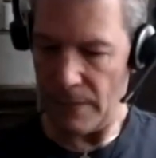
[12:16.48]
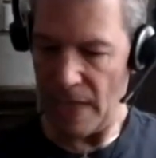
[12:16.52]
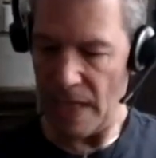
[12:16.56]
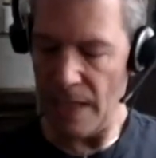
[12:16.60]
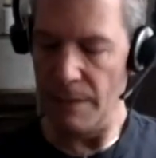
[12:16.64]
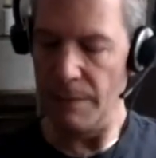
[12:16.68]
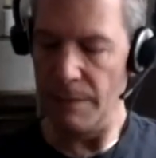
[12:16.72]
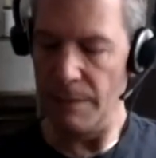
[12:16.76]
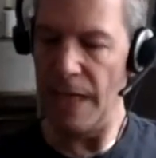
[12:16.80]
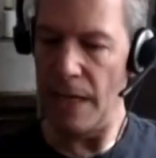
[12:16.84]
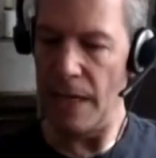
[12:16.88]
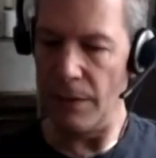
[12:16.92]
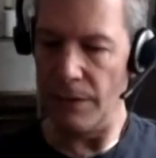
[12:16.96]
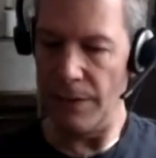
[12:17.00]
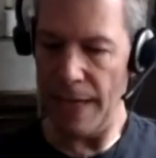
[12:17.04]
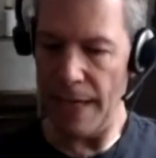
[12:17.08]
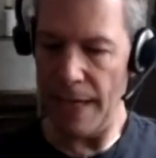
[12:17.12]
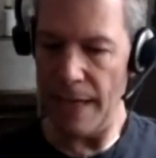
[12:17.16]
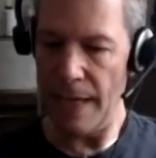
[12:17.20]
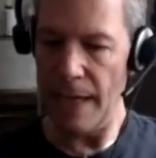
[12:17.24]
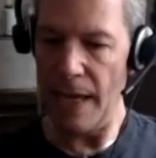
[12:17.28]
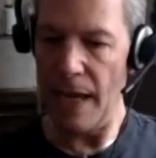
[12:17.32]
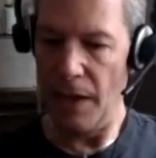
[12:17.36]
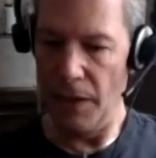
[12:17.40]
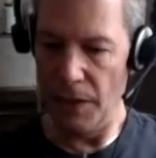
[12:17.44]
now
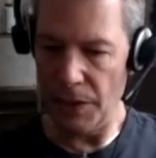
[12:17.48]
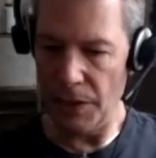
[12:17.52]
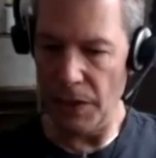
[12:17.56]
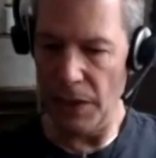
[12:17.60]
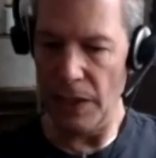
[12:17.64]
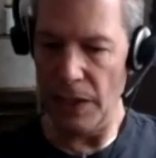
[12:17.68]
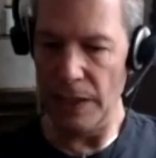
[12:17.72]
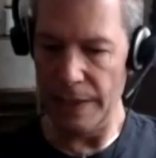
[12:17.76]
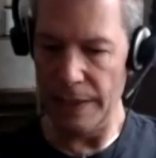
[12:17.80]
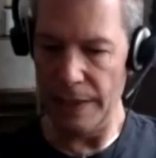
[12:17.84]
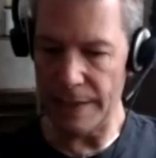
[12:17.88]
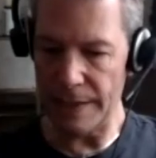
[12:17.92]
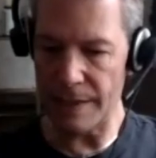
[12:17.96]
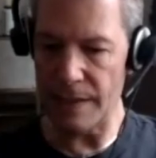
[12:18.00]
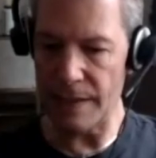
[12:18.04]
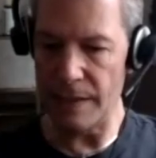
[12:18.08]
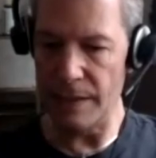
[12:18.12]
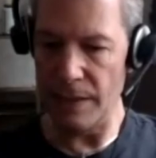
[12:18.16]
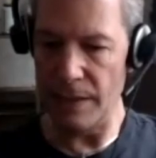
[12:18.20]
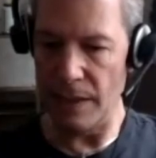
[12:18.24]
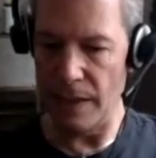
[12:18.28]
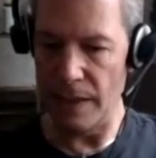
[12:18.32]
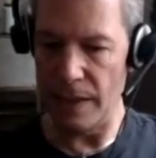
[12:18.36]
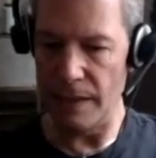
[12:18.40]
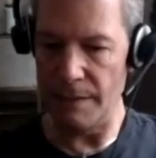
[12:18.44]
Alcoholics
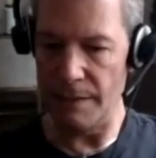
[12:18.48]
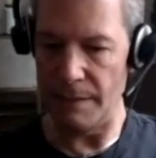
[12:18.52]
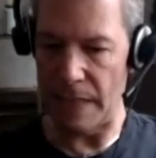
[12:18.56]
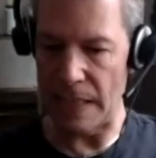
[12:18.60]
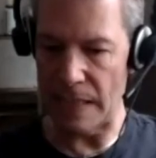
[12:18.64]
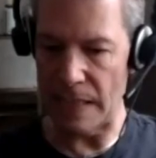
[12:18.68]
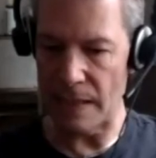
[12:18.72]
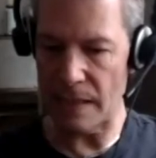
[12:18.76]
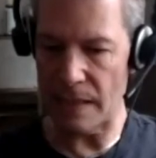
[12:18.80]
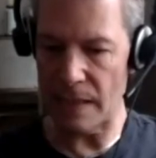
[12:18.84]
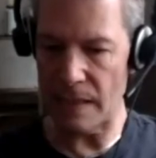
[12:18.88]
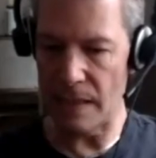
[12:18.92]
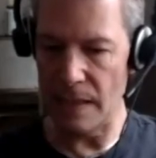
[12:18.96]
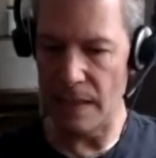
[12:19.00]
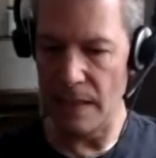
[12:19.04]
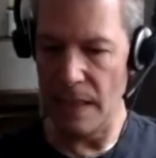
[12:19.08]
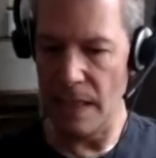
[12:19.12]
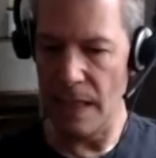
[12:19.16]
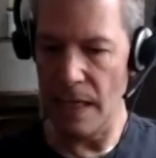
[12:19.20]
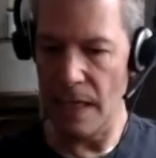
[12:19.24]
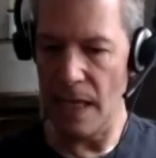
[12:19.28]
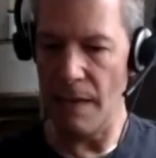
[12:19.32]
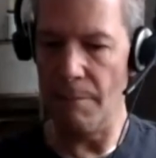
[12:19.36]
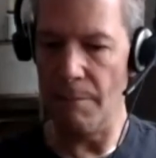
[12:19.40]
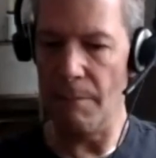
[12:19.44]
Anonymous,
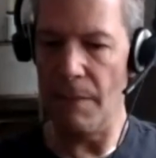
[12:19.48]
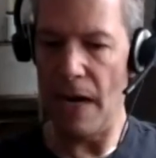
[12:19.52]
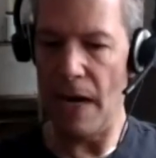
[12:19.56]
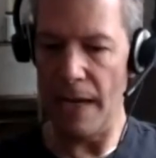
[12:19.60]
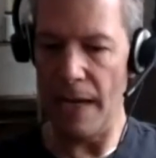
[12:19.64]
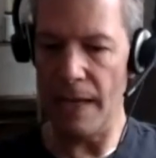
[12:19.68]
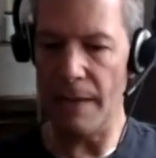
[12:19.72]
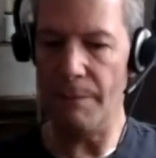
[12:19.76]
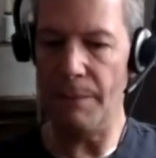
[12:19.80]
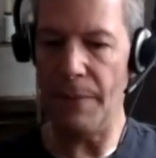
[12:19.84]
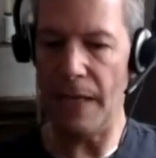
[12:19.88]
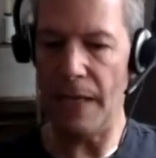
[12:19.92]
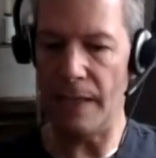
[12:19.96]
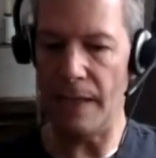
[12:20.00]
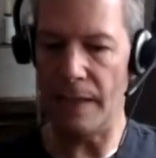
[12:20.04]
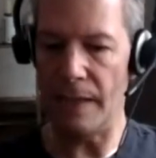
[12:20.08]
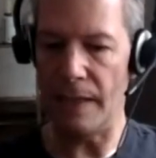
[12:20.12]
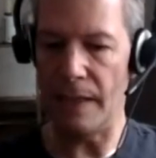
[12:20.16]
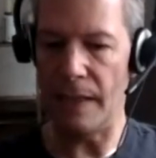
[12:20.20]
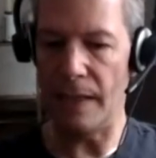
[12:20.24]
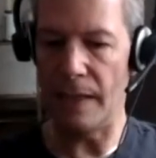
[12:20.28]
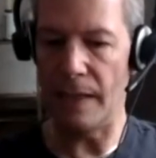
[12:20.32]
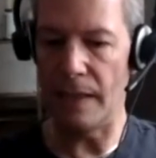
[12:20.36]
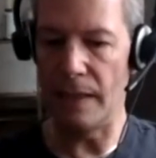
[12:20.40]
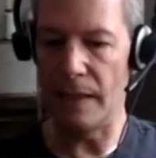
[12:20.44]
in my
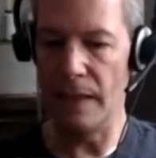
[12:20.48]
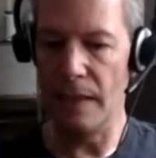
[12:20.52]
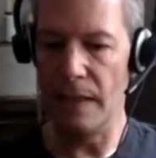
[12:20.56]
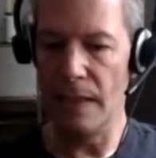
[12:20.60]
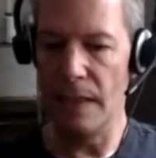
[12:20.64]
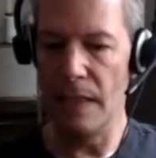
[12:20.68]
opinion,